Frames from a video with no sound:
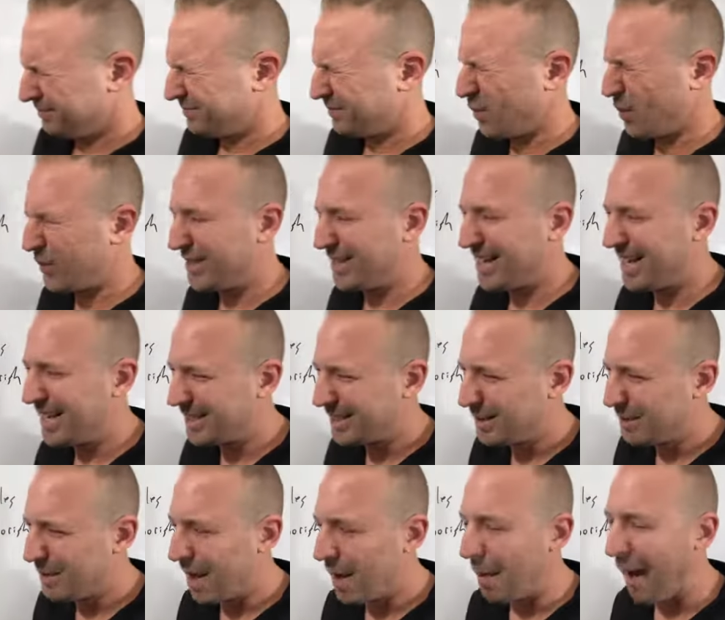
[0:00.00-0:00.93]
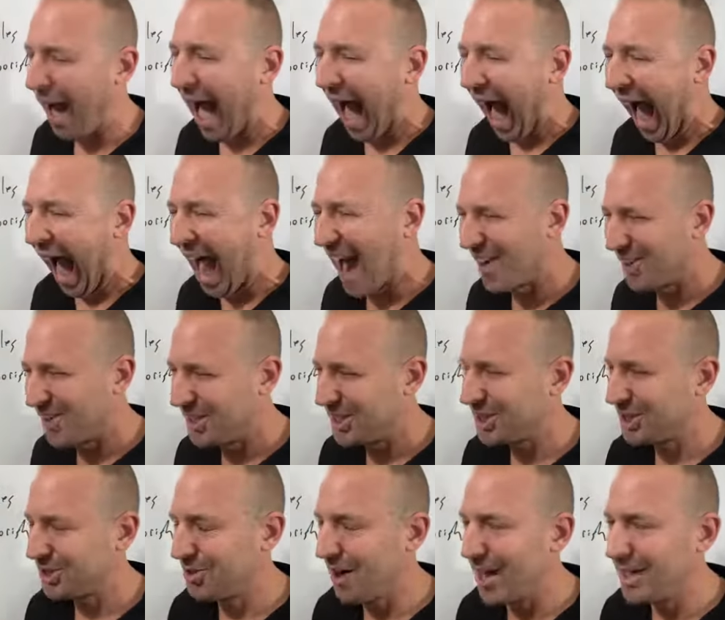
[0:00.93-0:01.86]
we tense them up, we
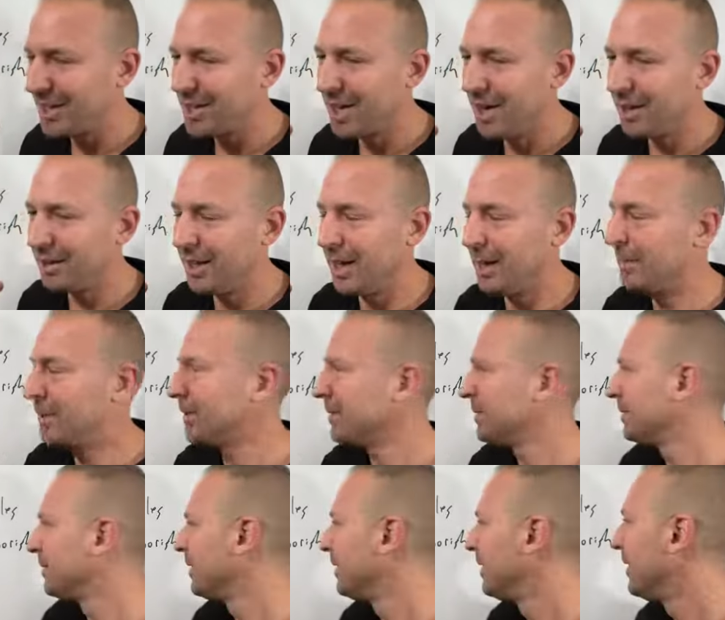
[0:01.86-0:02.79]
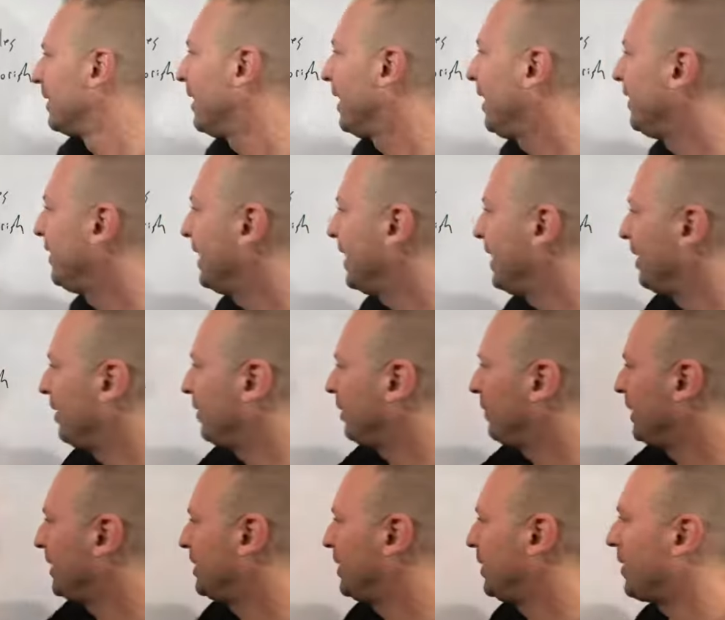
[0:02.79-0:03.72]
stretch our lips, and then
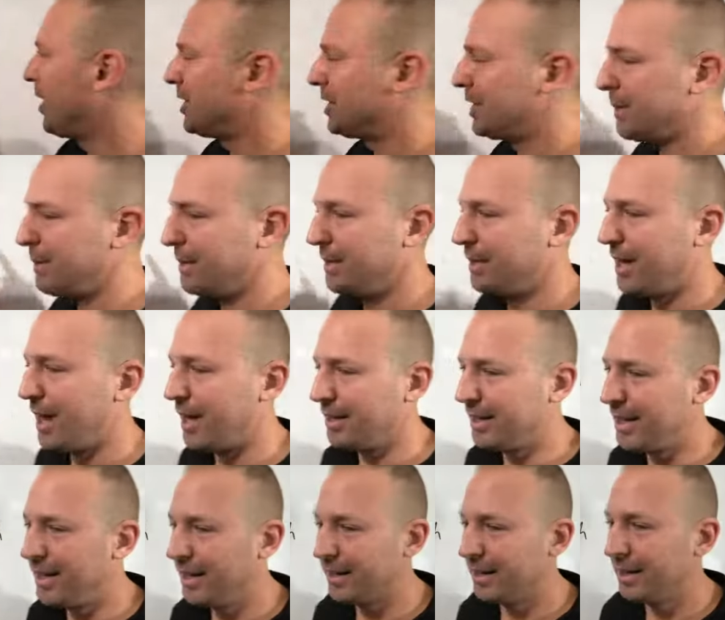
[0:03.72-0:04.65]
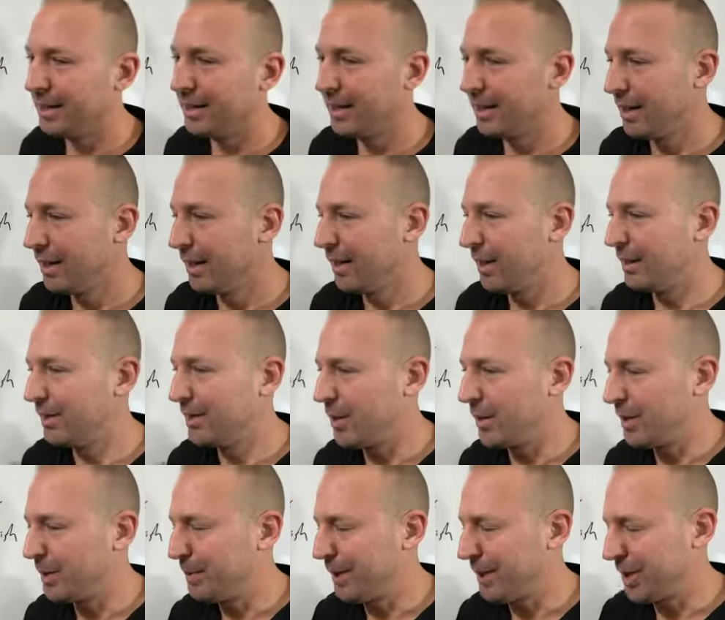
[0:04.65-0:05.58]
we do our gibberish technique. And so
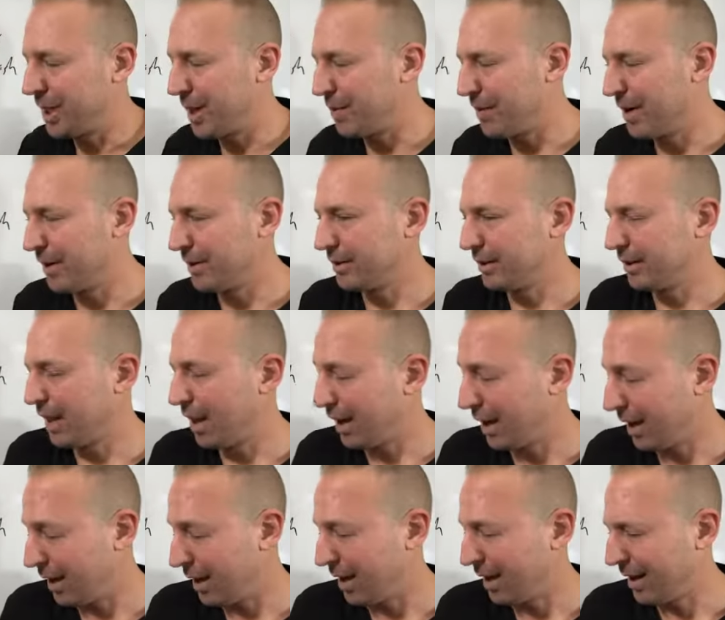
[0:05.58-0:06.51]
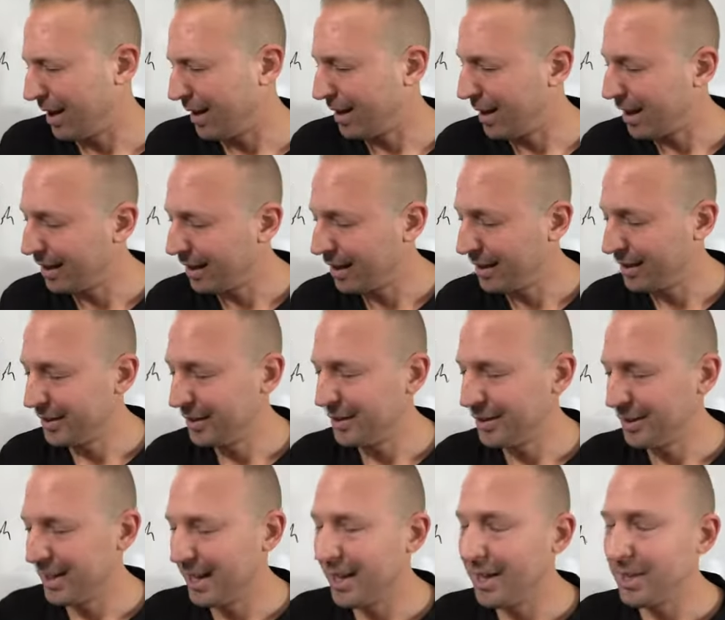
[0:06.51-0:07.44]
we speak gibberish and la la la la la.
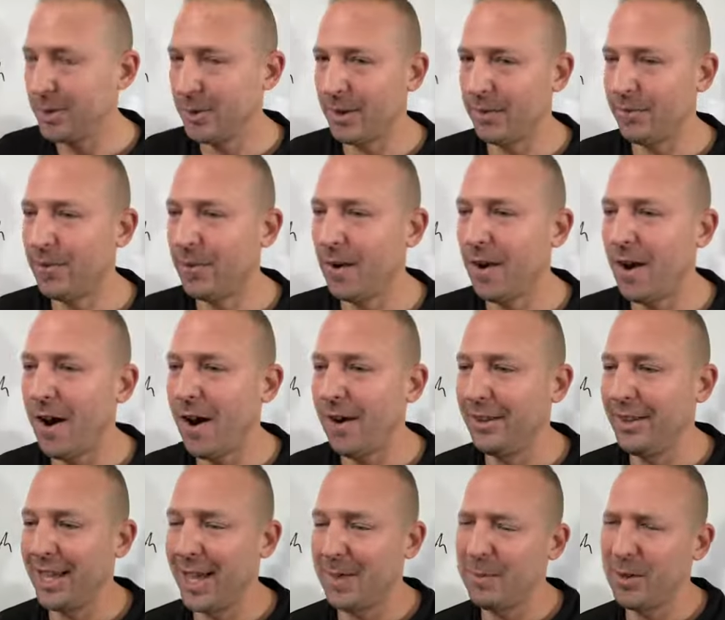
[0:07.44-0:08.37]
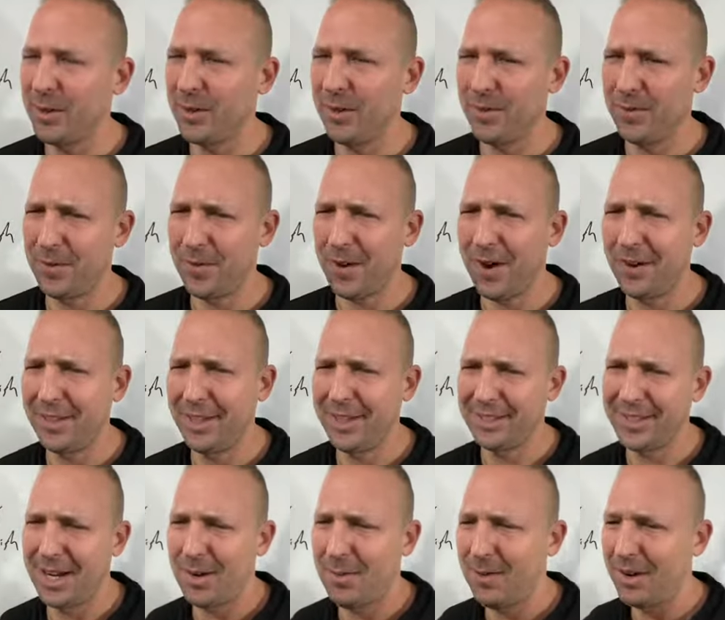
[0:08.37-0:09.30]
You get into it full-heartedly. I'm not gonna do it full-heartedly
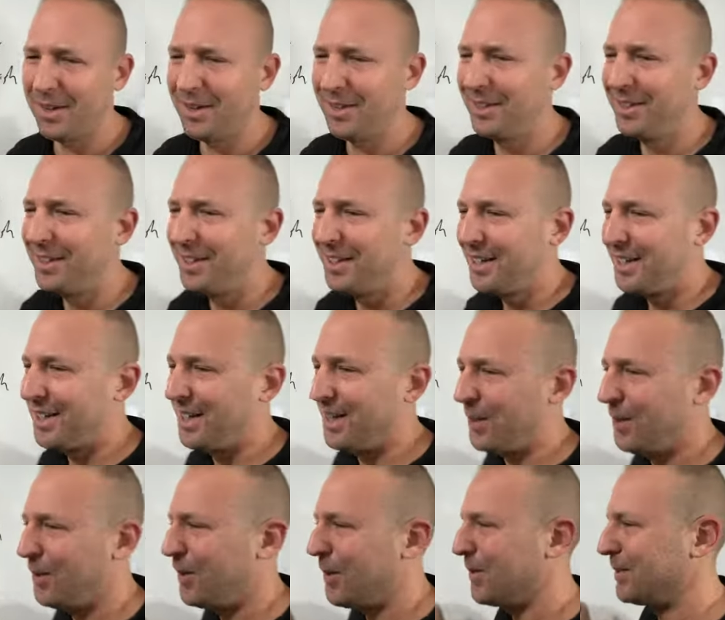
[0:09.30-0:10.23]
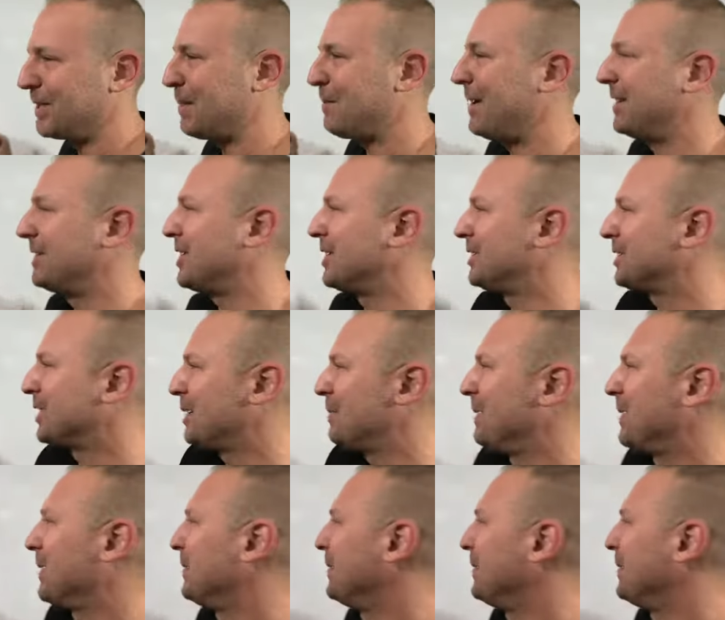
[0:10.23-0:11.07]
because I don't want to, you know, who knows? I might start screaming